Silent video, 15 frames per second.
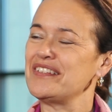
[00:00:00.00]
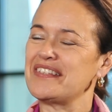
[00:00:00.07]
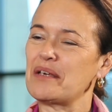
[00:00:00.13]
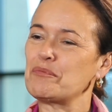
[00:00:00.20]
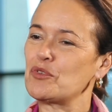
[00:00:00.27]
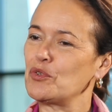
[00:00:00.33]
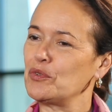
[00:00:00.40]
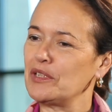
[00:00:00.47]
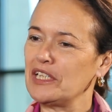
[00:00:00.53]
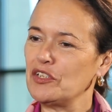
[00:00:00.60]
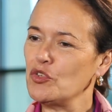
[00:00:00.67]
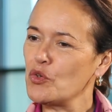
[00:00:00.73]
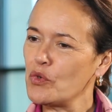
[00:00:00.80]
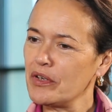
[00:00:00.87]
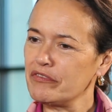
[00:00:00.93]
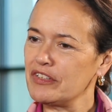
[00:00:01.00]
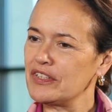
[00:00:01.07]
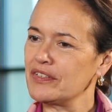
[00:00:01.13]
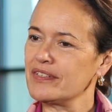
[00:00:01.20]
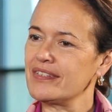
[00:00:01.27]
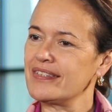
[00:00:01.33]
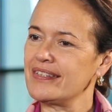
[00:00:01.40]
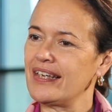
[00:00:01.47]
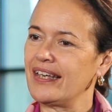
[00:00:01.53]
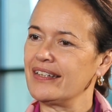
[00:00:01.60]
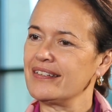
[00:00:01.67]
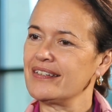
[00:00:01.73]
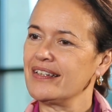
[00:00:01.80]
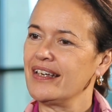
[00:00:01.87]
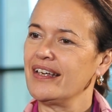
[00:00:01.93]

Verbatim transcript: is absolutely no evidence that